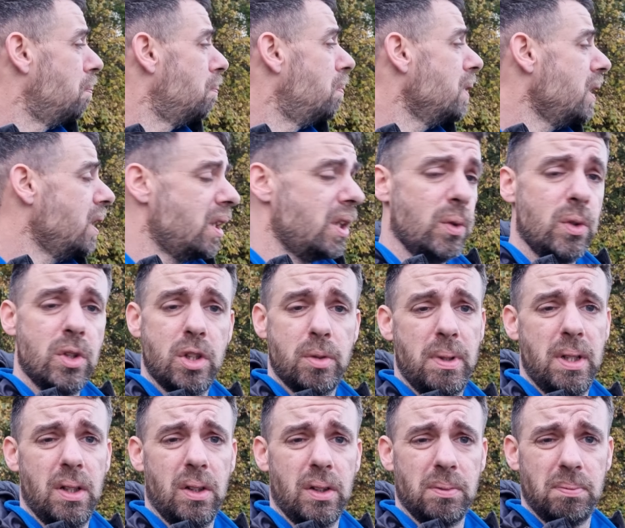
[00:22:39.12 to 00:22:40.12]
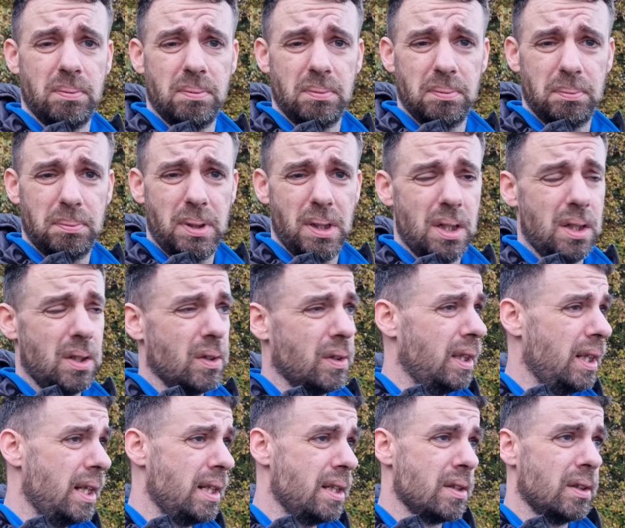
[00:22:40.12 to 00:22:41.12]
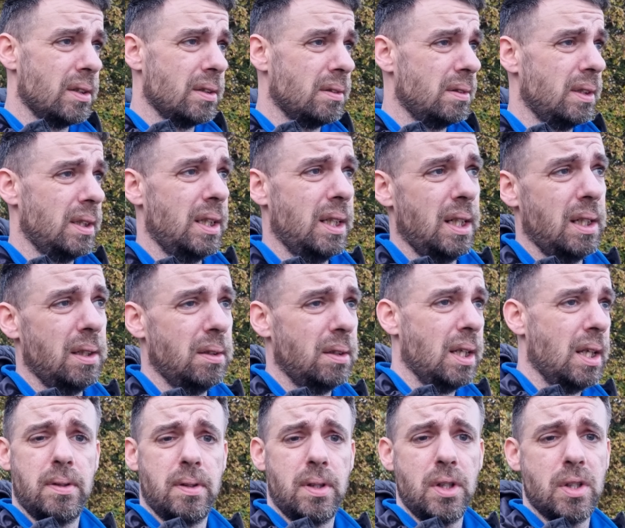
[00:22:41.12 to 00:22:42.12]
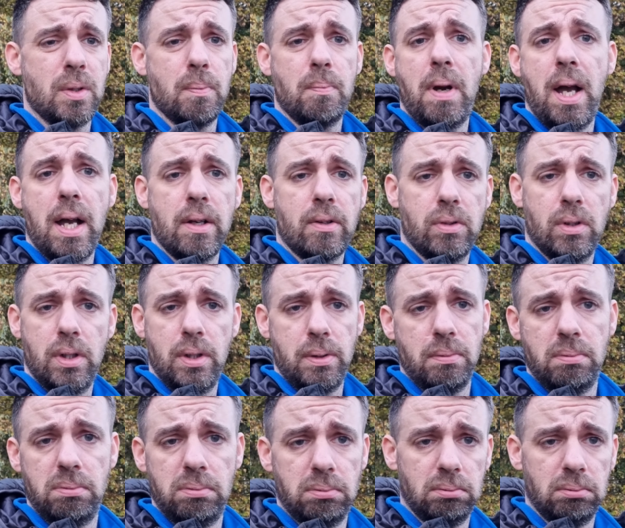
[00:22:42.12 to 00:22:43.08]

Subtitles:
put your 200mm on, put a long lens on, do some macro,